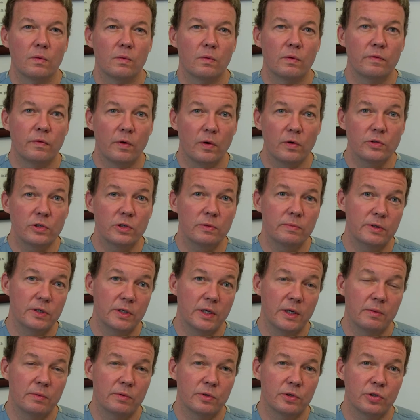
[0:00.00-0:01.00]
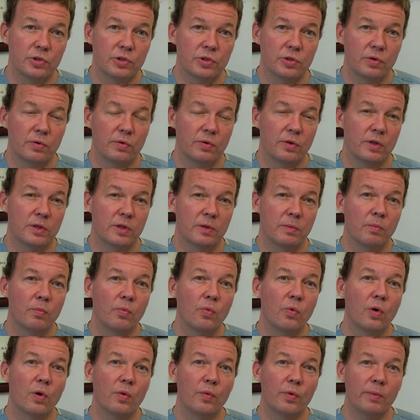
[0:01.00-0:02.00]
We've also been able to show that the
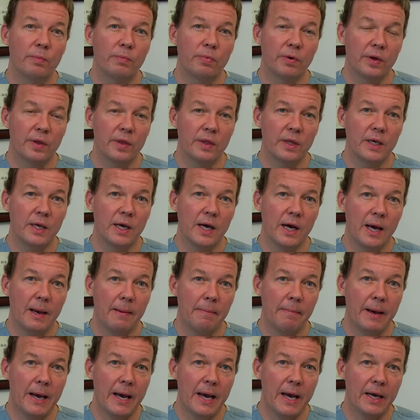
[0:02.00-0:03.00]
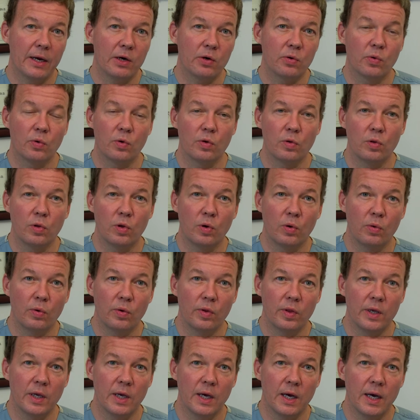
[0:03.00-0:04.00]
more we bring the eye back or
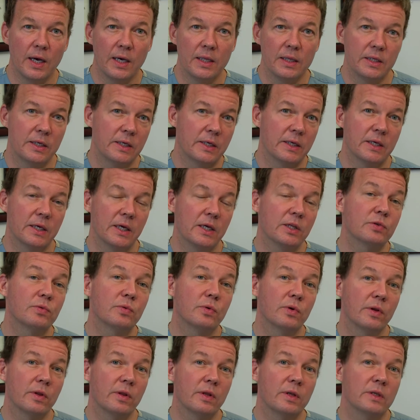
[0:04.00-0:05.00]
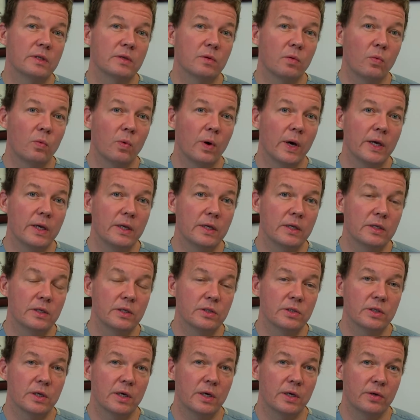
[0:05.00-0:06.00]
lower the eyelid, it gets rid of this
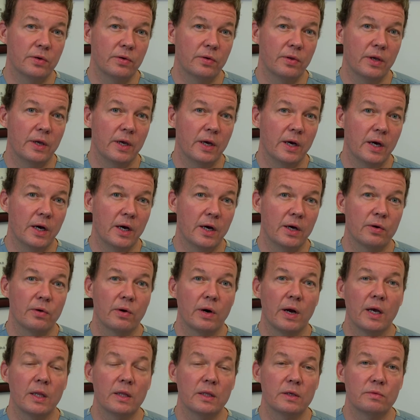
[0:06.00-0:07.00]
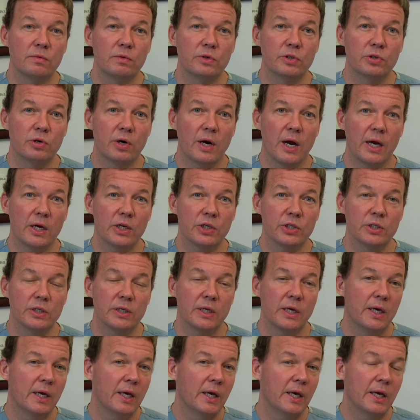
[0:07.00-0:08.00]
whiteness under the eye or eyelid retraction.
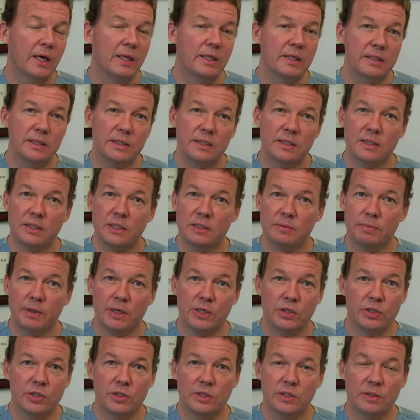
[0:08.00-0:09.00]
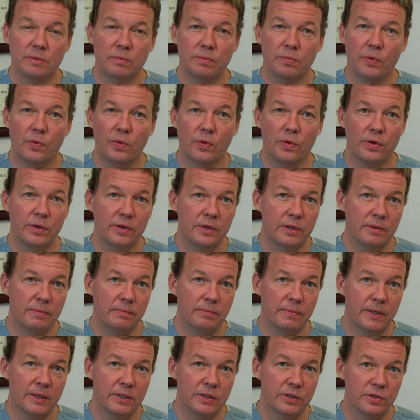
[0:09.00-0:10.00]
And this is especially important
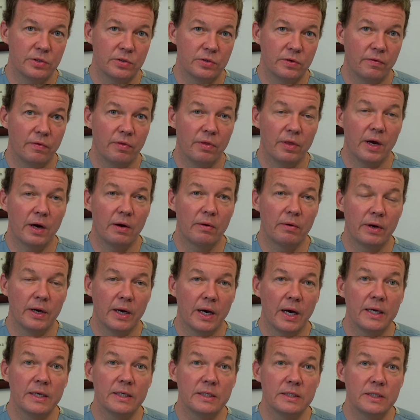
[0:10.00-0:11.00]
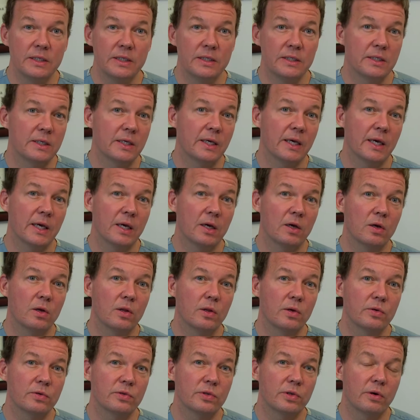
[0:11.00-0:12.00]
in patients who have thyroid eye disease and can't
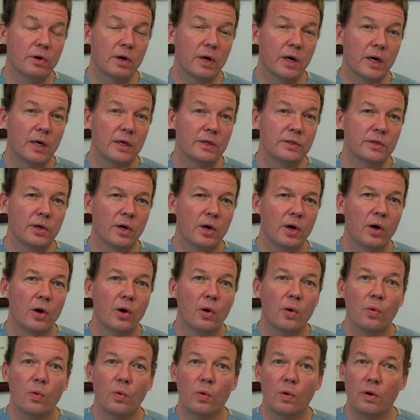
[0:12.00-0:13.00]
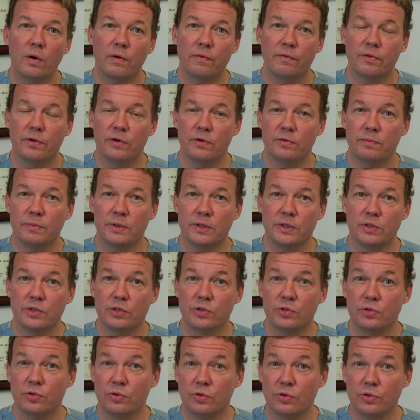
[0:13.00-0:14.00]
close their eyes, or if there have been
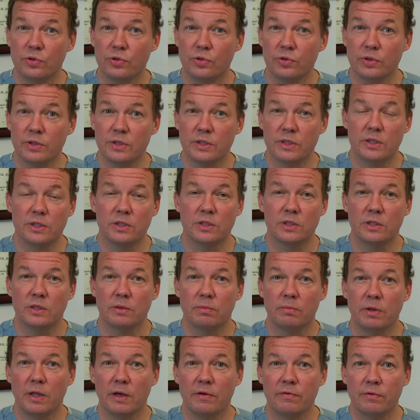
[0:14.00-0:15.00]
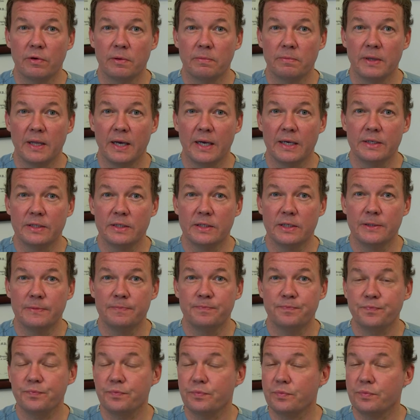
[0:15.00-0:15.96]
surgery such as a blepharoplasty,